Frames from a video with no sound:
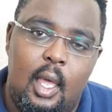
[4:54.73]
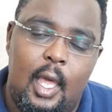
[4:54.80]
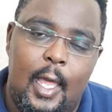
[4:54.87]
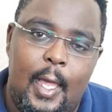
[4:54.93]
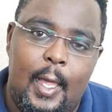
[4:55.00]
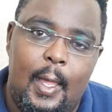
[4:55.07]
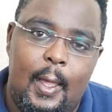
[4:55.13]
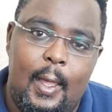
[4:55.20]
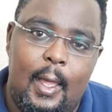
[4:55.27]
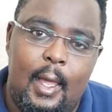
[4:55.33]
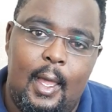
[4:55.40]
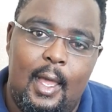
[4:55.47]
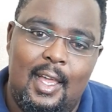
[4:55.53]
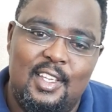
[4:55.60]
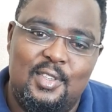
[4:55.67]

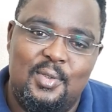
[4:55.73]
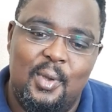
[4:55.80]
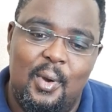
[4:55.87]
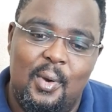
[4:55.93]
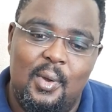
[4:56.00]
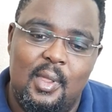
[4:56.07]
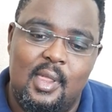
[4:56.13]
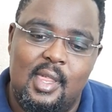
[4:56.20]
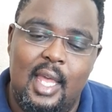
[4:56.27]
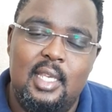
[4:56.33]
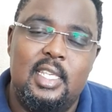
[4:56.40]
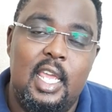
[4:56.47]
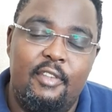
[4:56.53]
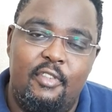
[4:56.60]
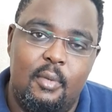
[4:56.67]
So
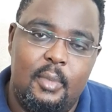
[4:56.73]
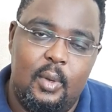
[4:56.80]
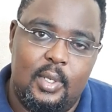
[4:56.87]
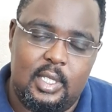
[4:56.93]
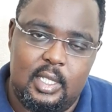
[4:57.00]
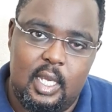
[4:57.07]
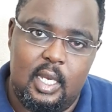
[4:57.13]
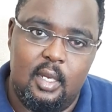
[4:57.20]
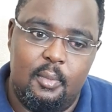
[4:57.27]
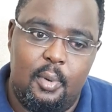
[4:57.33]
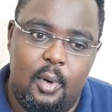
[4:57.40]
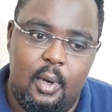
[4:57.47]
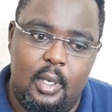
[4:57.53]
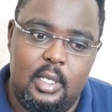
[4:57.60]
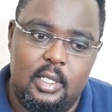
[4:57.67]
that day for me was a turning
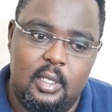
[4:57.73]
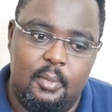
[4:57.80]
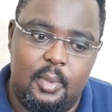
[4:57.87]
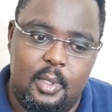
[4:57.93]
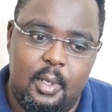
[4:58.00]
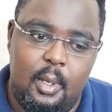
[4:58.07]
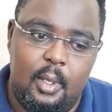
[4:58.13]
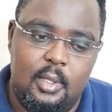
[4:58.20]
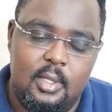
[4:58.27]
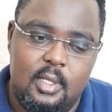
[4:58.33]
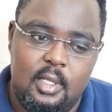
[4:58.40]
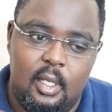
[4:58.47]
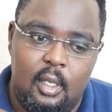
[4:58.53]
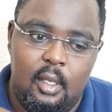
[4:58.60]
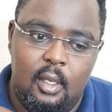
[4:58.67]
point,
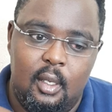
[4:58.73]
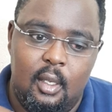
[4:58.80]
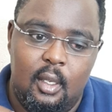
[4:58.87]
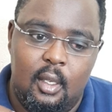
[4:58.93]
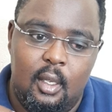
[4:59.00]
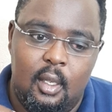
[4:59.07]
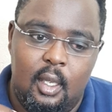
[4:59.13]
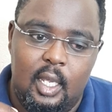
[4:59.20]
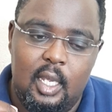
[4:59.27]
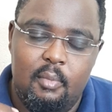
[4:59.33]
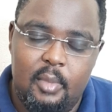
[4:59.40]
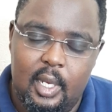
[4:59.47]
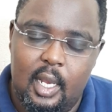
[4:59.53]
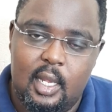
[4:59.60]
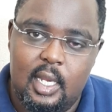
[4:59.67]
because
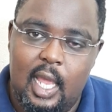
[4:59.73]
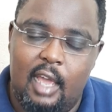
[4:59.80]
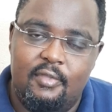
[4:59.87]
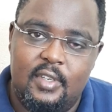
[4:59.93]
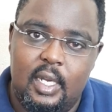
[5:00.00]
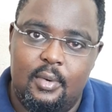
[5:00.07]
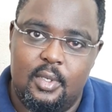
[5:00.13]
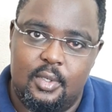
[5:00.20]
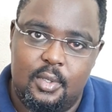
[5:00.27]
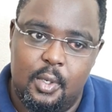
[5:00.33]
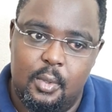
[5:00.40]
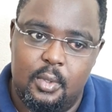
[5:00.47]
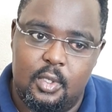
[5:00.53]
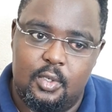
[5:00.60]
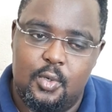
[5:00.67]
Immediately after I was
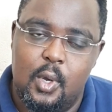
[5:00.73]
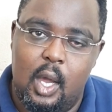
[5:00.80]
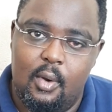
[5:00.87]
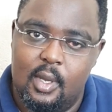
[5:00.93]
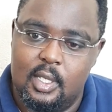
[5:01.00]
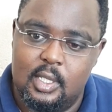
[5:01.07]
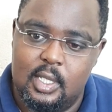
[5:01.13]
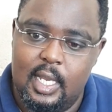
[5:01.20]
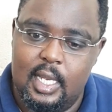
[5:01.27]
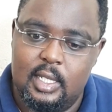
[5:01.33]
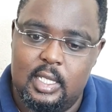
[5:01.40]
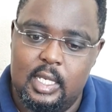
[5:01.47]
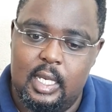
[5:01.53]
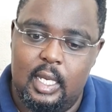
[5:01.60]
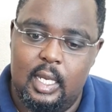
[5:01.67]
told, 2 hours
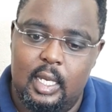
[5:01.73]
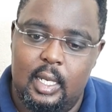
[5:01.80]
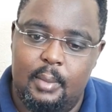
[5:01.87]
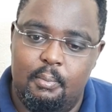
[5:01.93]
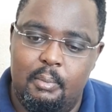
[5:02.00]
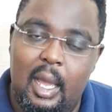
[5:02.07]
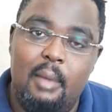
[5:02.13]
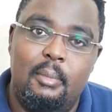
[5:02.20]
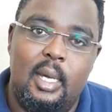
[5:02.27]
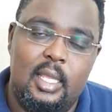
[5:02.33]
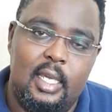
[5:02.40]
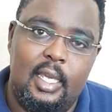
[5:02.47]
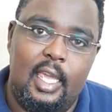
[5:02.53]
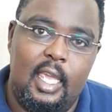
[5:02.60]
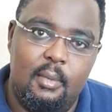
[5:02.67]
later, my
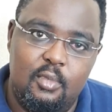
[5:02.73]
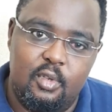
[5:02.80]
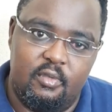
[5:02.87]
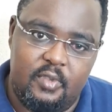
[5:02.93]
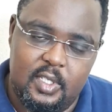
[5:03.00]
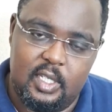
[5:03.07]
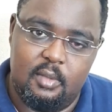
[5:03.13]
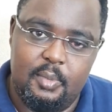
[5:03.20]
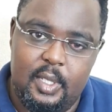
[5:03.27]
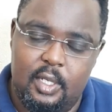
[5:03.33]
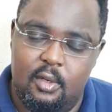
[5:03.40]
mother came to visit me in